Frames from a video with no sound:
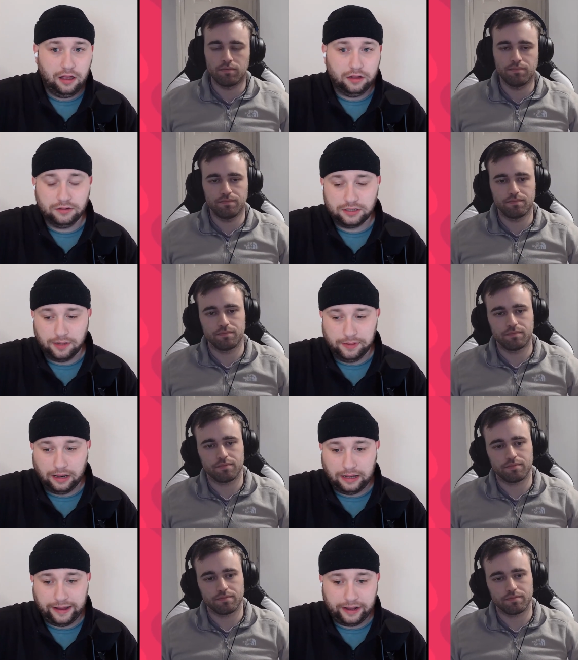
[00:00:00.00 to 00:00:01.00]
Speaker 1: And
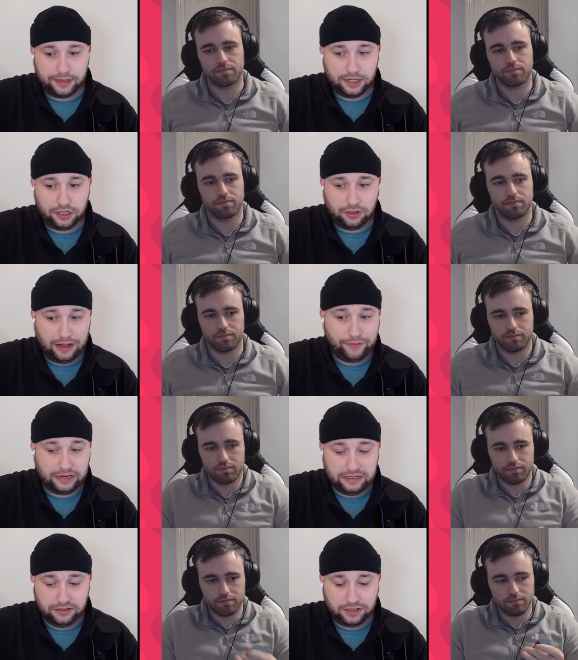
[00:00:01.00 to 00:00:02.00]
similarly, I think you'll have
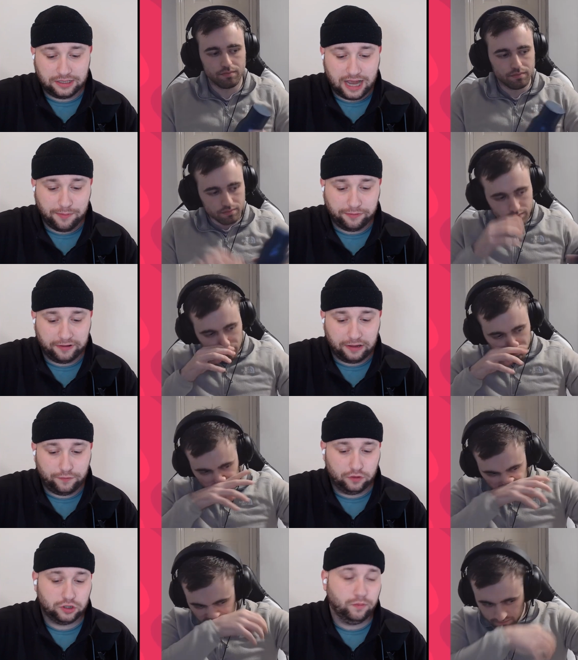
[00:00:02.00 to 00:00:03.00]
an easier time of it
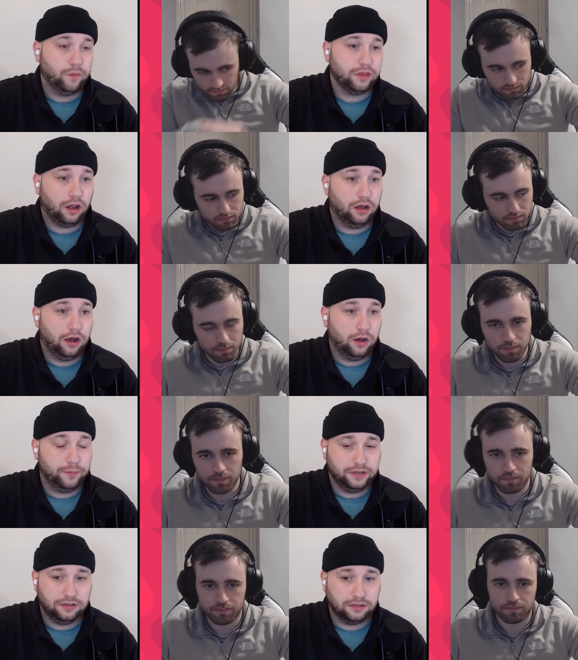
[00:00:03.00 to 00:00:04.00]
if you're someone with a lot of
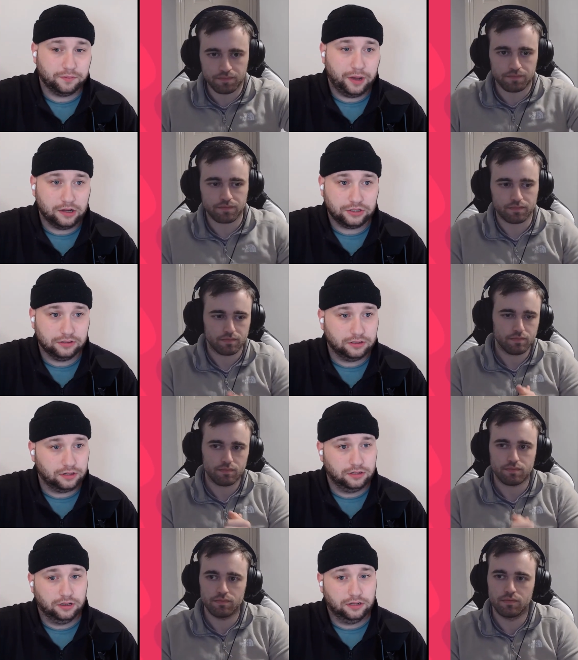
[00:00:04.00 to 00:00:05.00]
hobbies and passions.
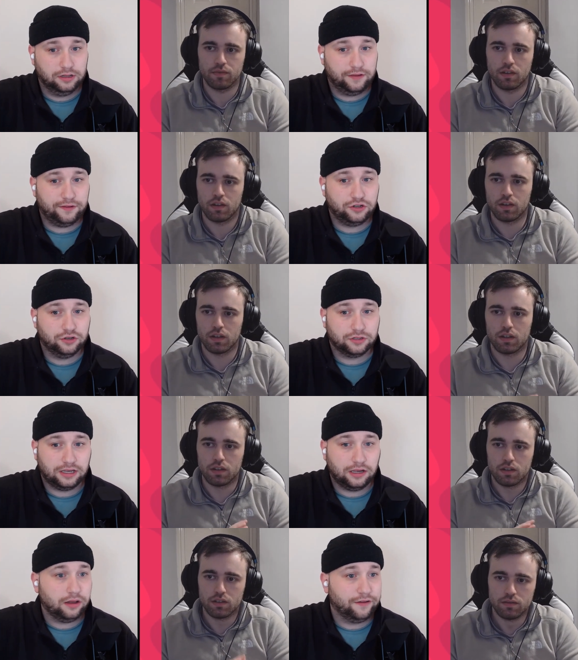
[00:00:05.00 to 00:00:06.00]
And if it's your
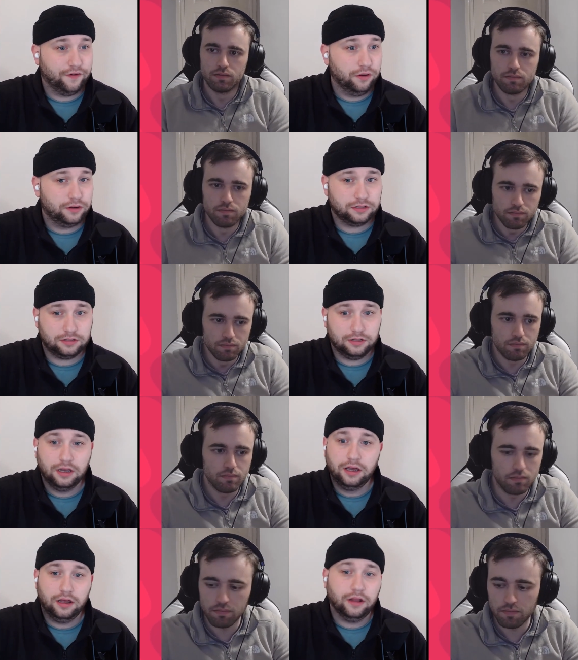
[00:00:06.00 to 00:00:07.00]
singular focus
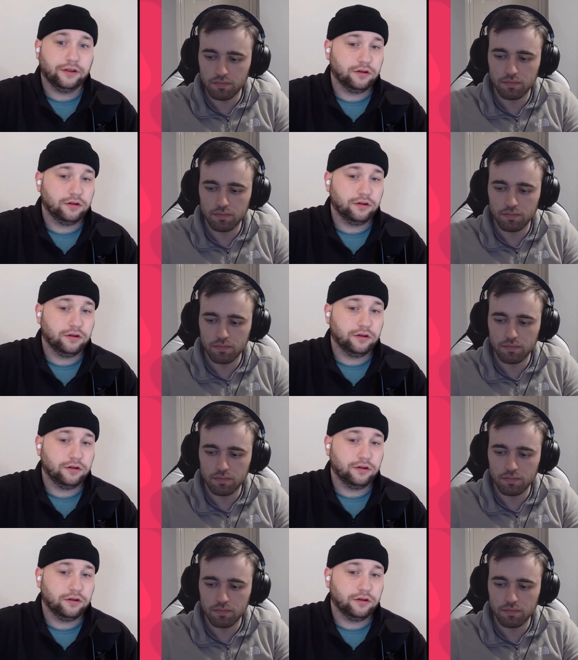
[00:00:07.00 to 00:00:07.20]
and the